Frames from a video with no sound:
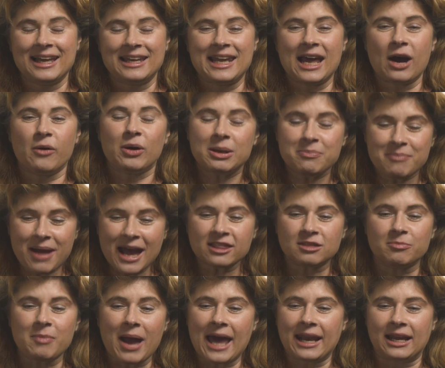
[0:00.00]
Now, in
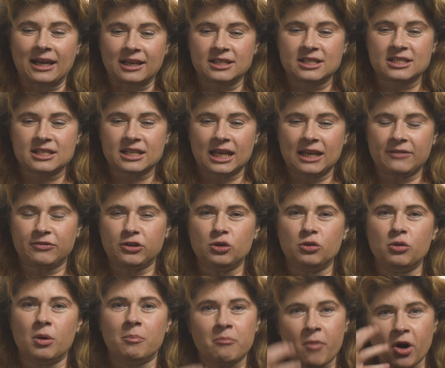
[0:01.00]
mathematics, if
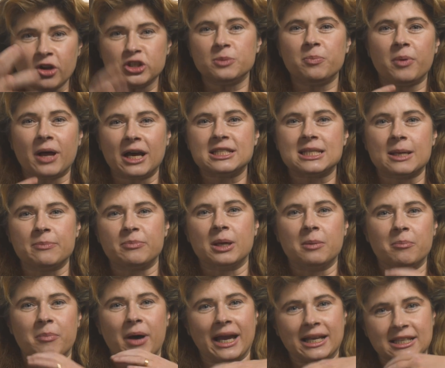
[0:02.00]
you multiply
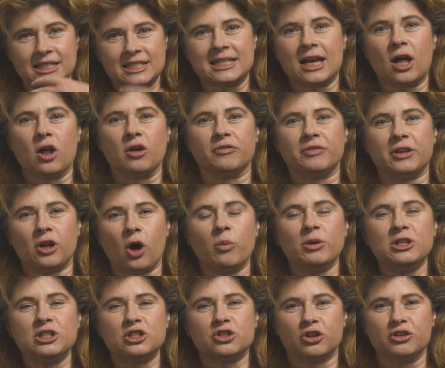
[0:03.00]
something by itself, it
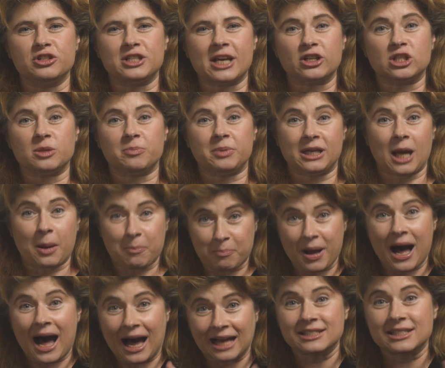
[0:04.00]
always turns out to be a
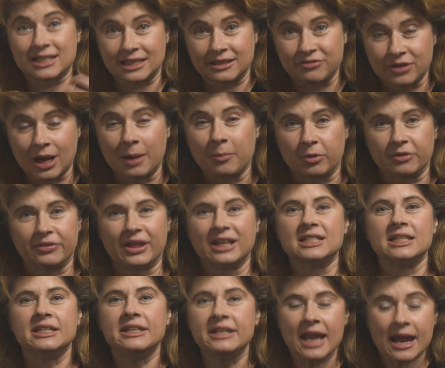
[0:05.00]
positive number.
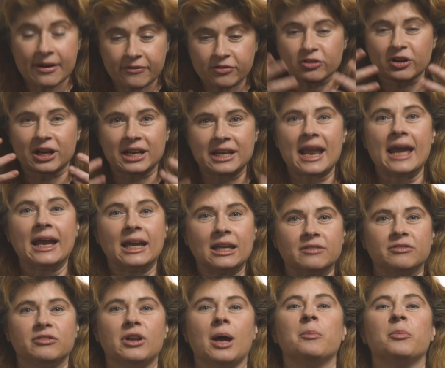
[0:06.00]
That's never a
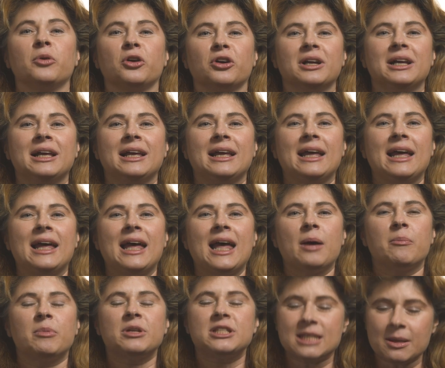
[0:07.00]
negative number.
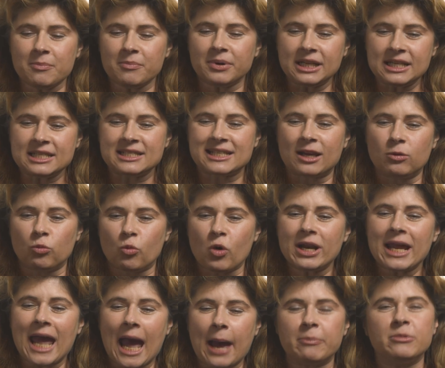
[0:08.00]
But somebody said,
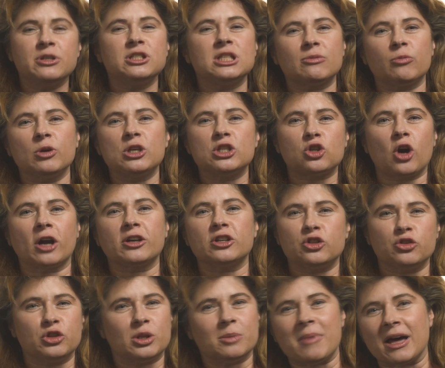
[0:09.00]
what happens if we start to
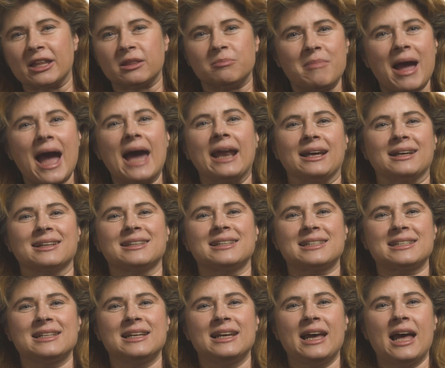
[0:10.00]
do the
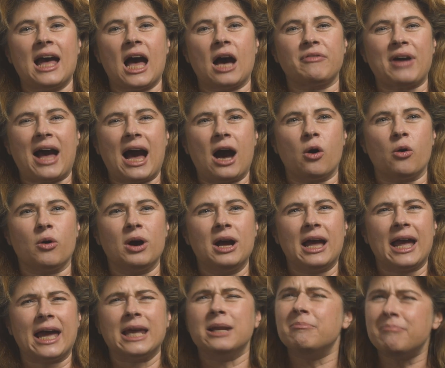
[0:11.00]
mathematics of how
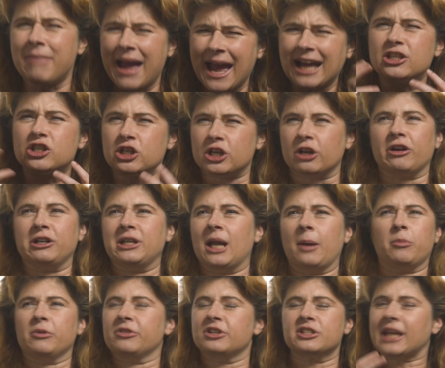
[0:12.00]
an imaginary
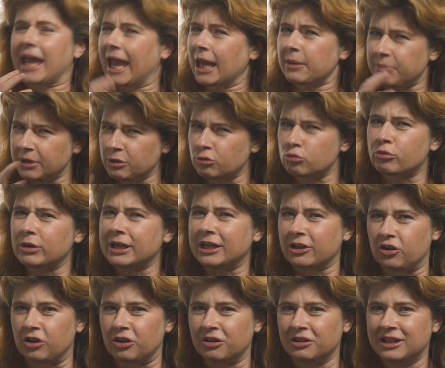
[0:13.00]
number, this can't be
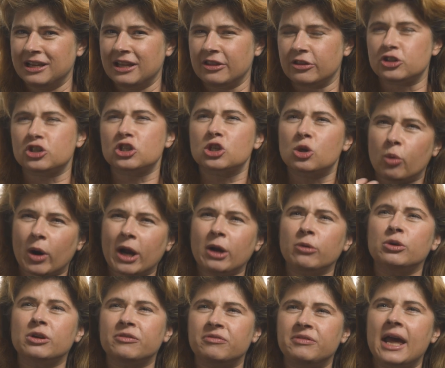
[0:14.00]
real, the square
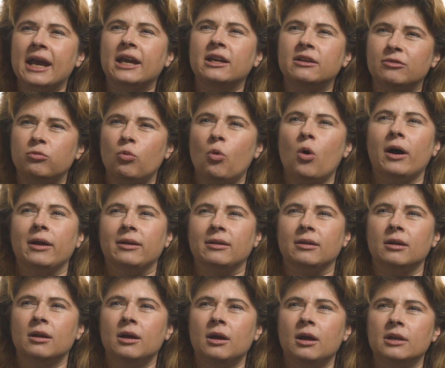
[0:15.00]
root of negative
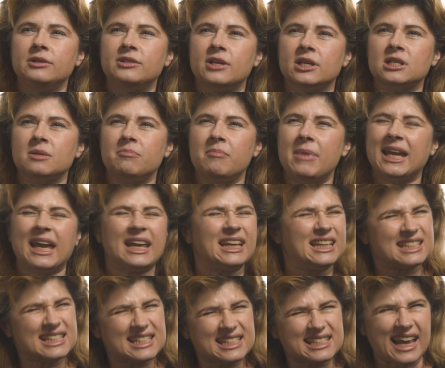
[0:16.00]
1 doesn't make any
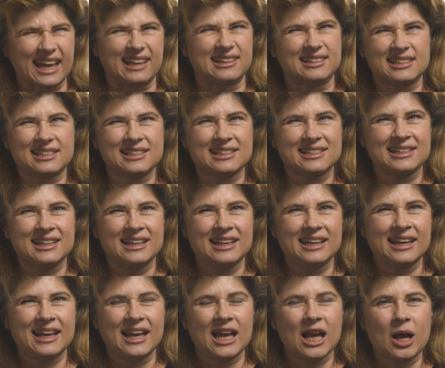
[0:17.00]
sense.
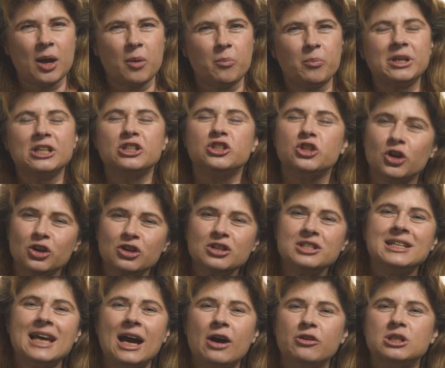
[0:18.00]
But it
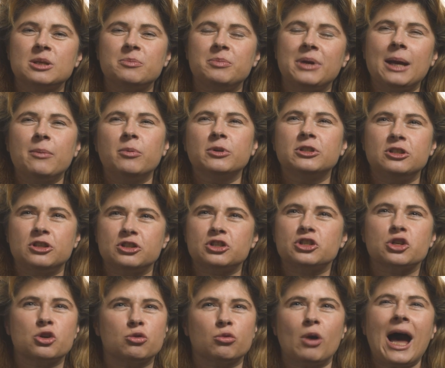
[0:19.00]
turns out to be able to
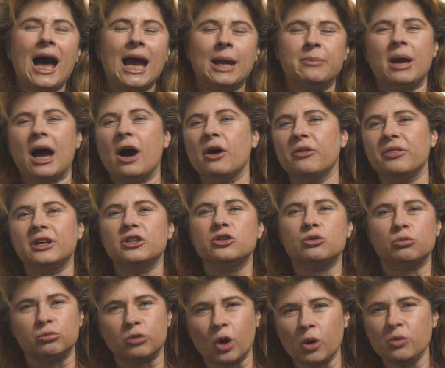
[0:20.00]
describe how
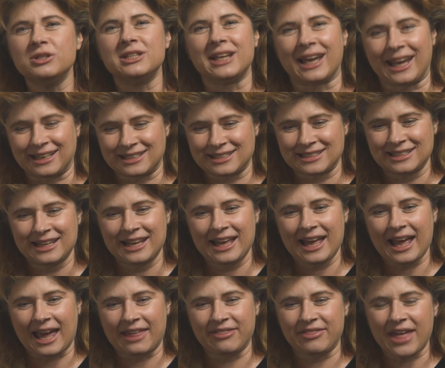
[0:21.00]
things rotate,
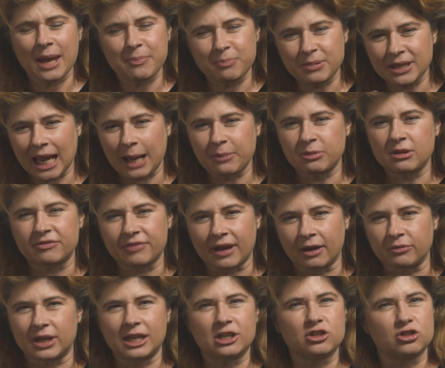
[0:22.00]
and that became the
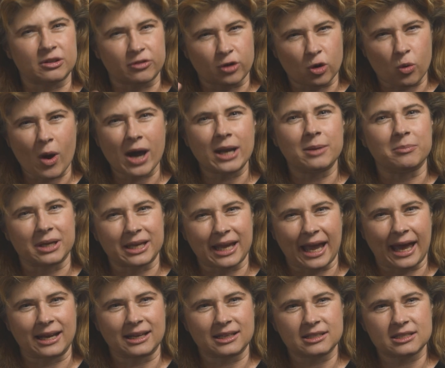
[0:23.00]
foundation of quantum
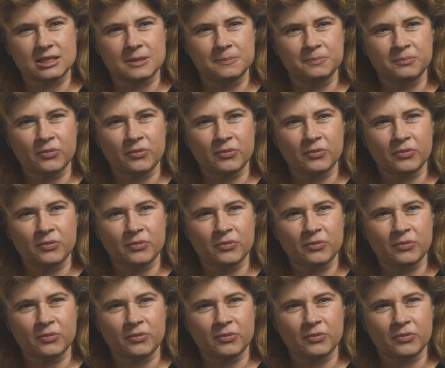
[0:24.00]
mechanics.